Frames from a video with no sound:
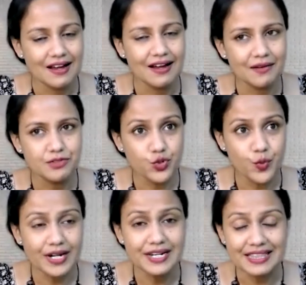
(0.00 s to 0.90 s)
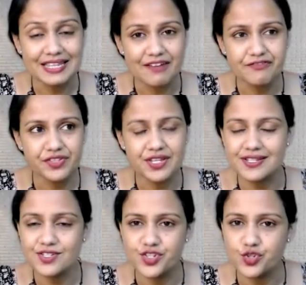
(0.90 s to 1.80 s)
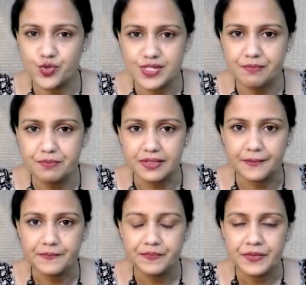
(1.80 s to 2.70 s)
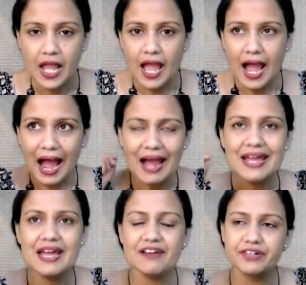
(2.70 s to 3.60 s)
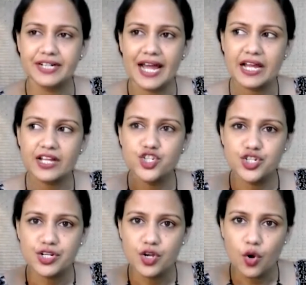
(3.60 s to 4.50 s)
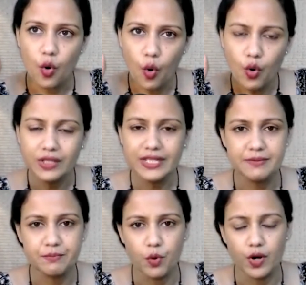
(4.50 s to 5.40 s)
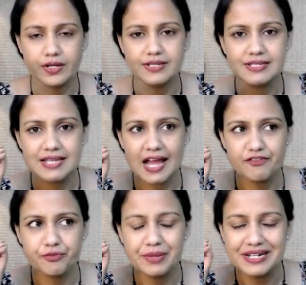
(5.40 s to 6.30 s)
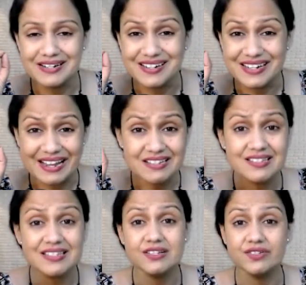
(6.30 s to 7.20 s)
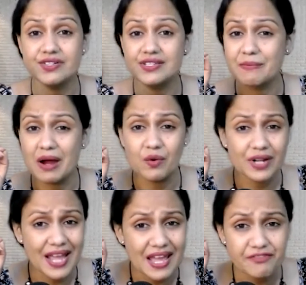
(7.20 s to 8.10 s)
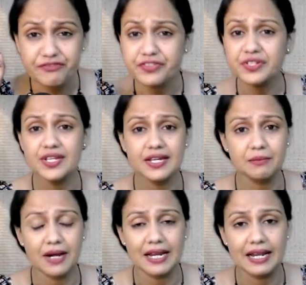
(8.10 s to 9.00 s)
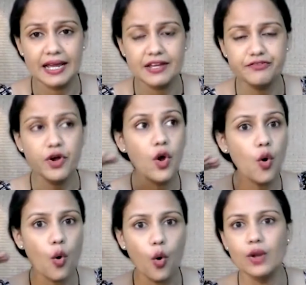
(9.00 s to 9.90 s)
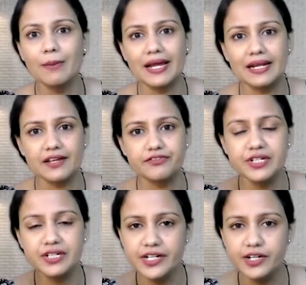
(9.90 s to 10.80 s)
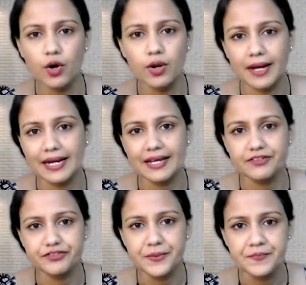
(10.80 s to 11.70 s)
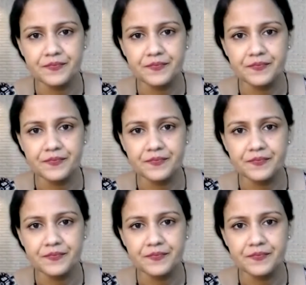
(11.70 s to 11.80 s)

to it and everything is just so simple. I have attached all the importance. I've been dead serious about everything in my life, all my life, nearly all my life,